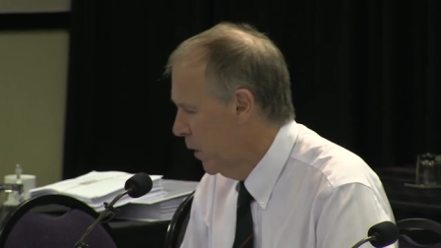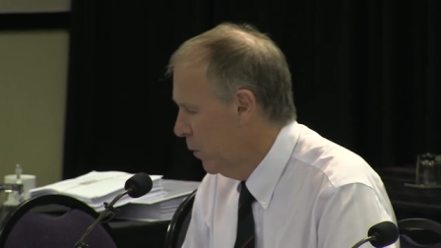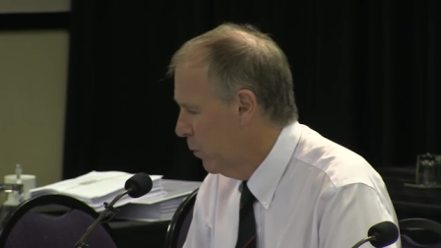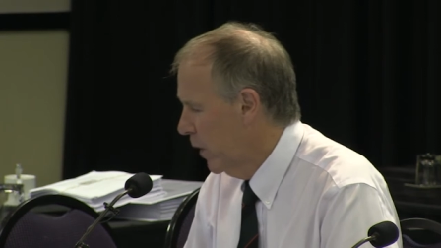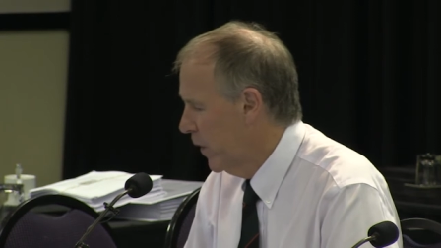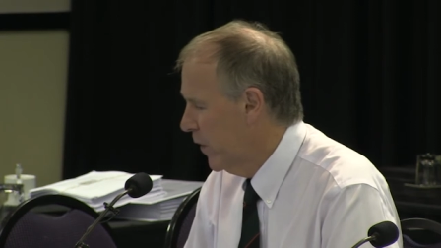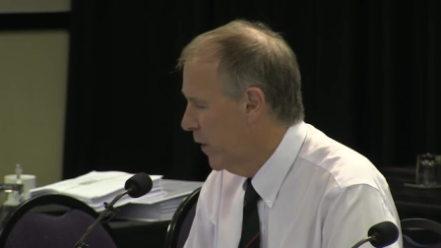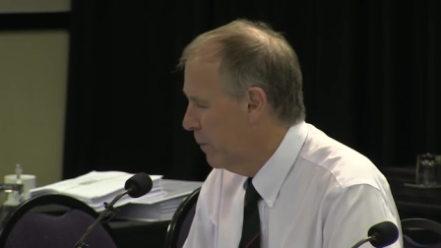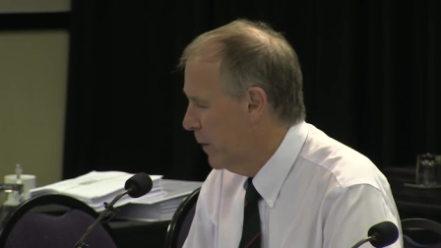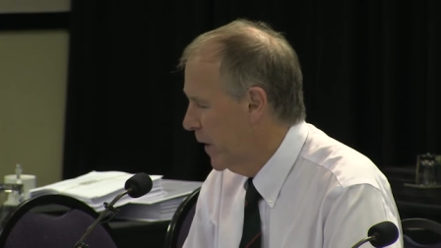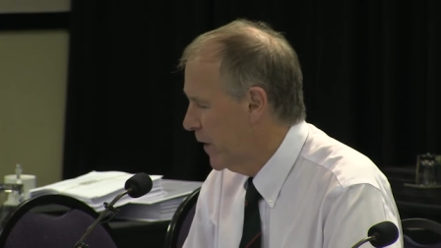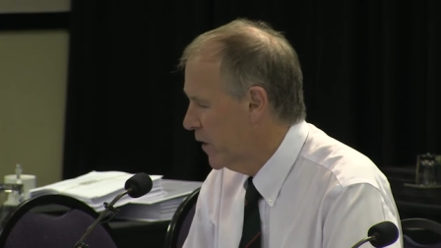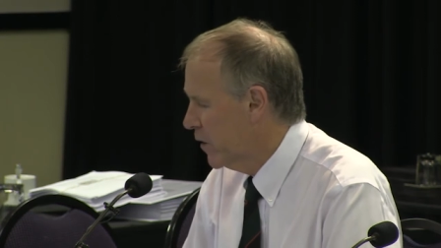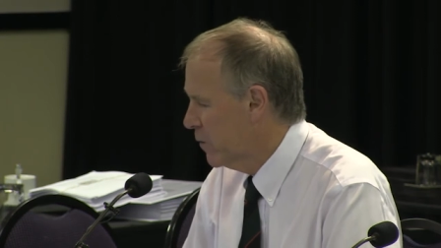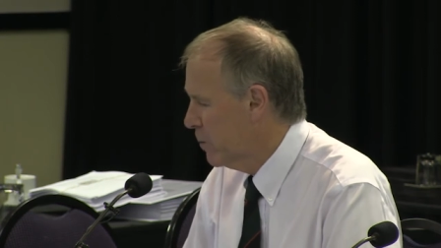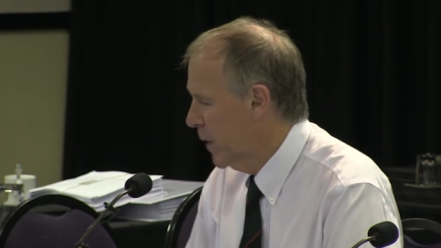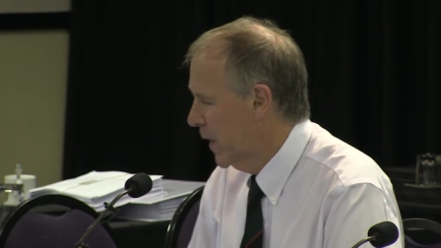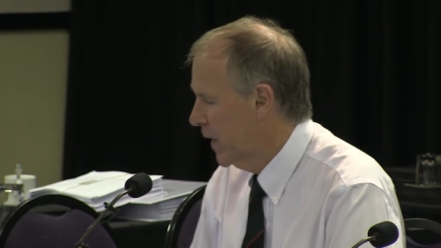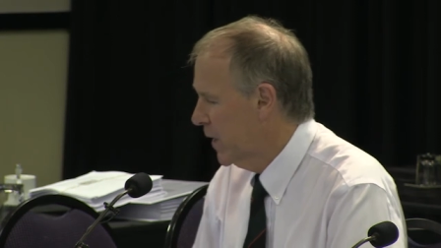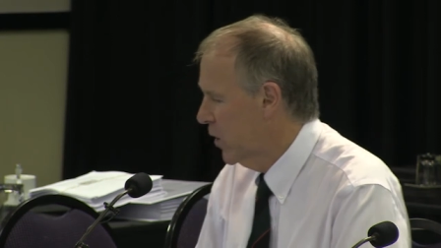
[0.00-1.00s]
when the mother's
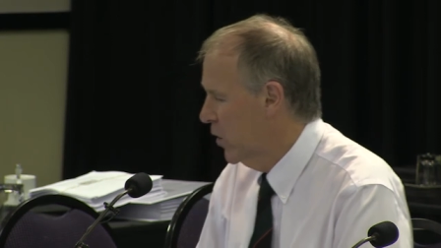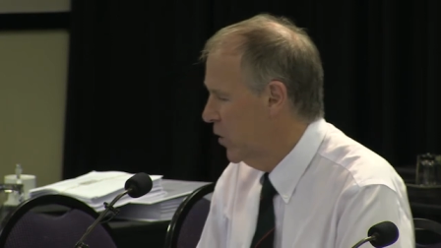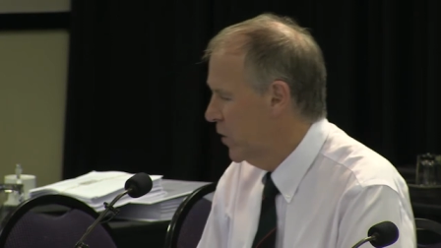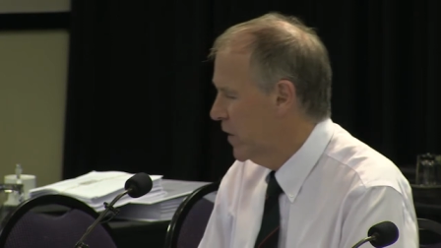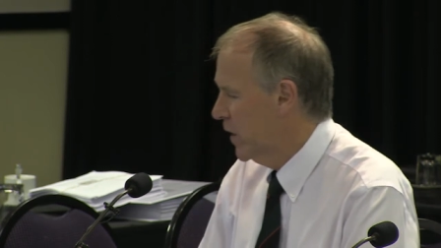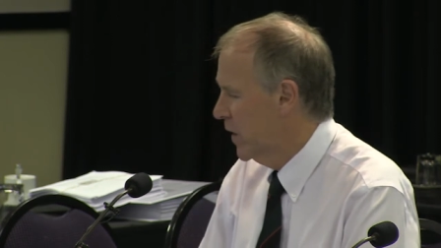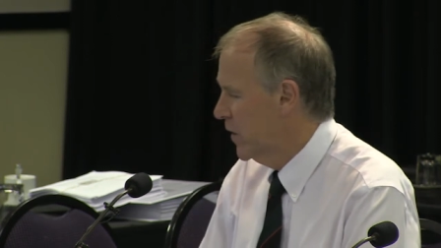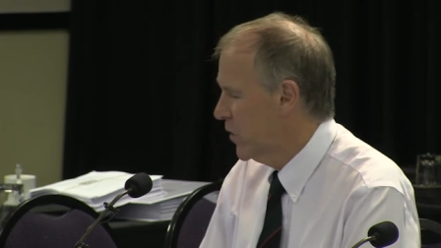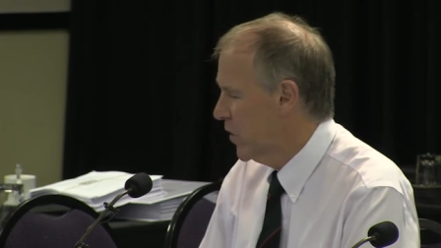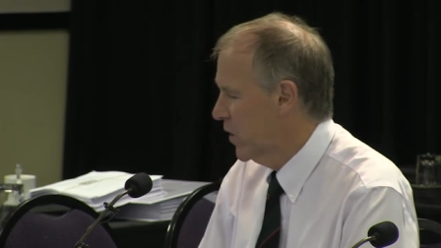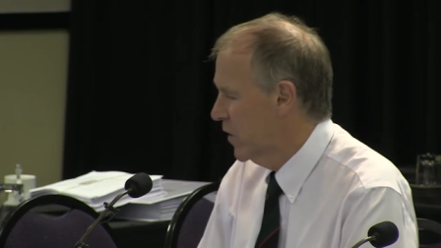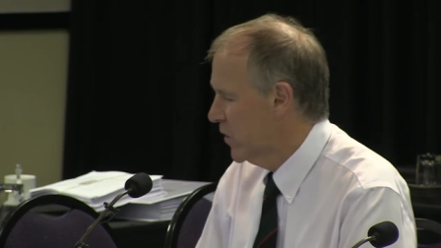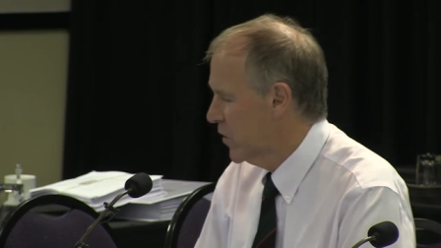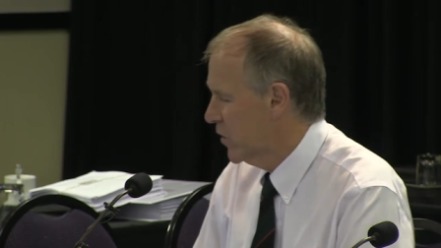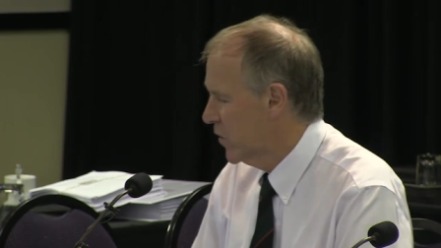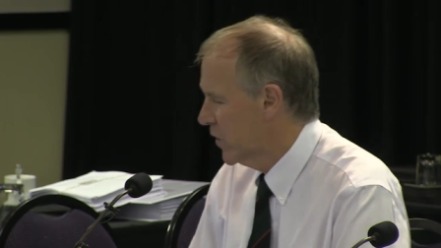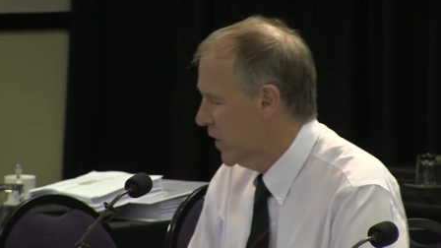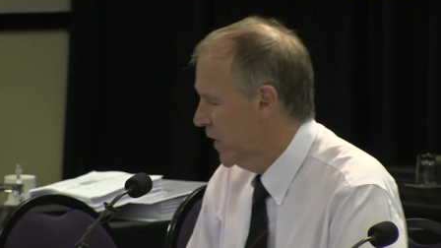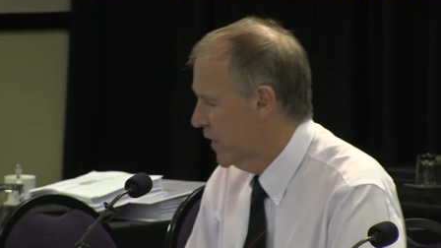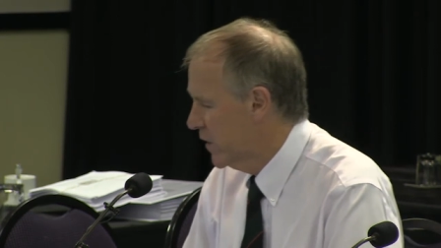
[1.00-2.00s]
blood glucose
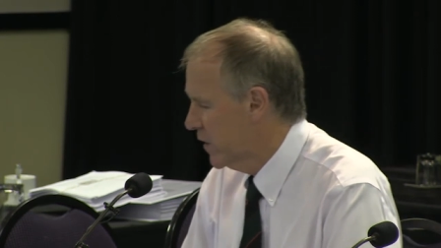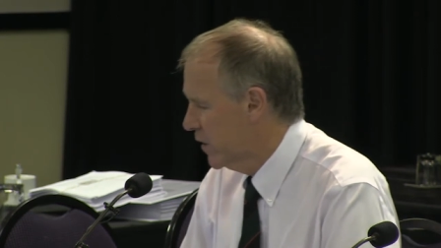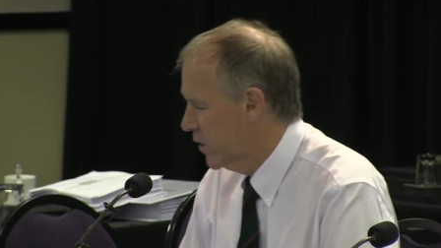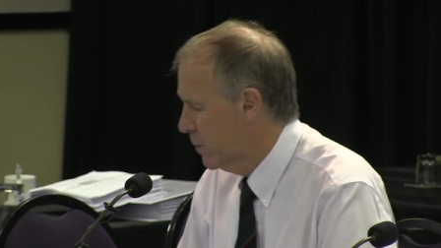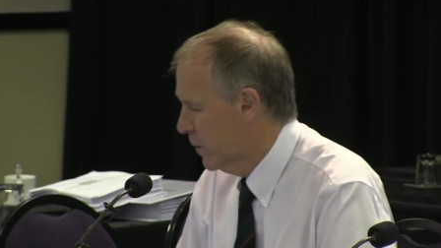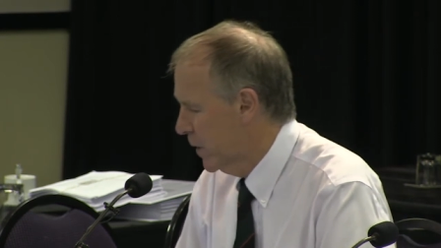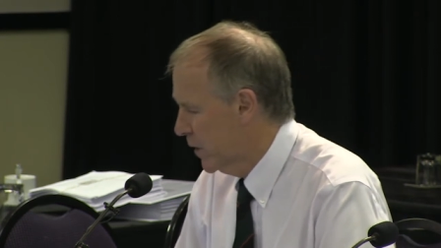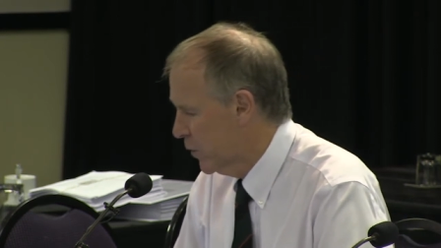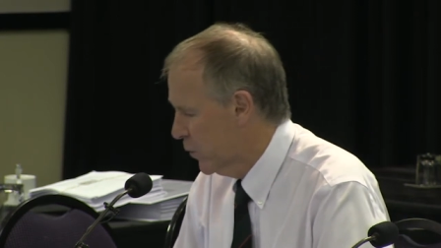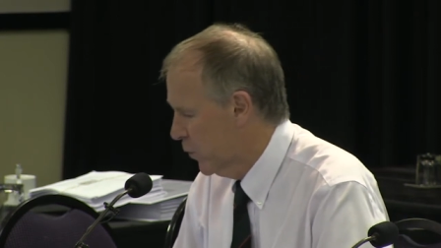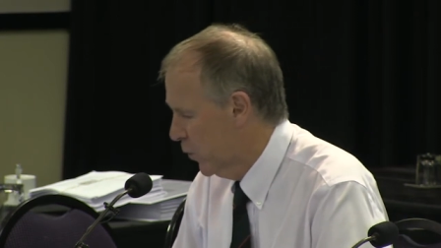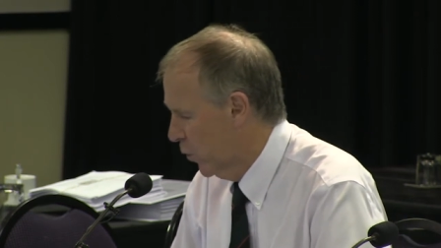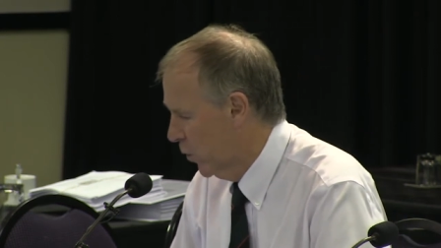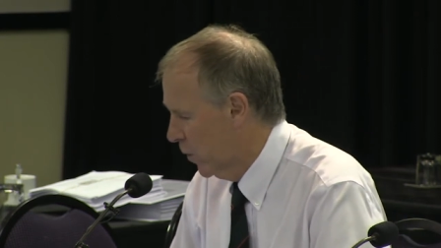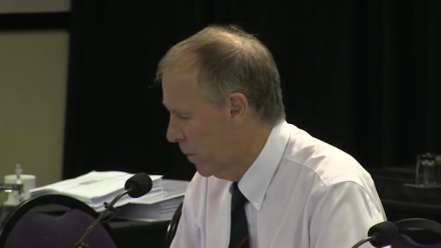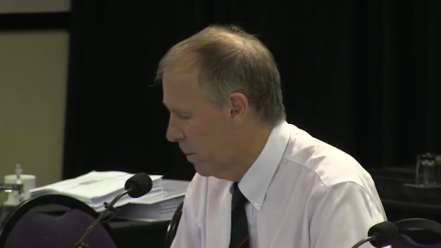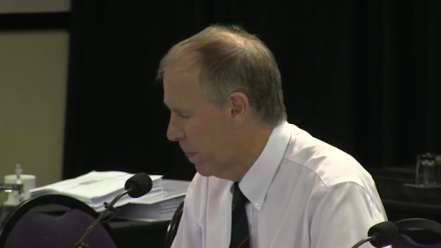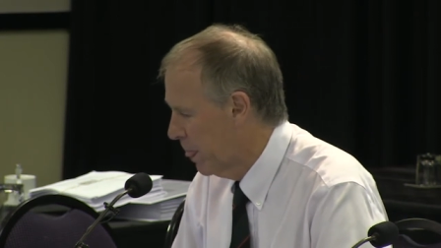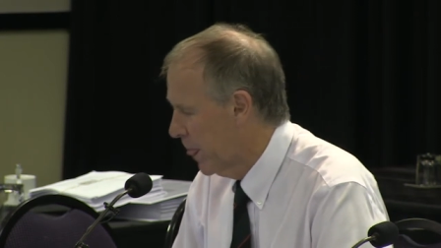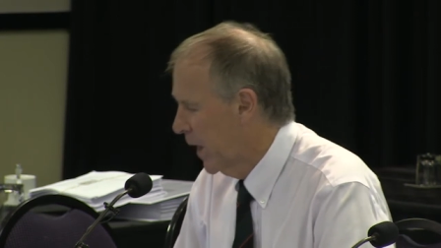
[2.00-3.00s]
concentrations must
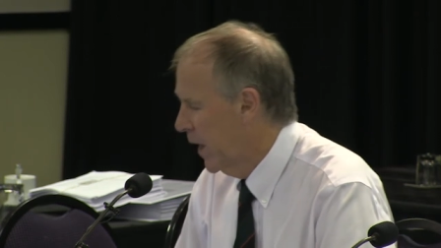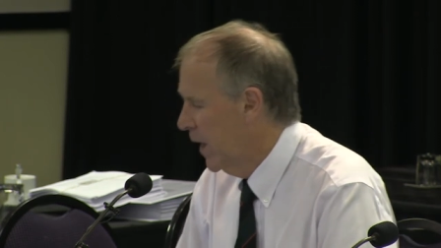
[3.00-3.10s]
fall.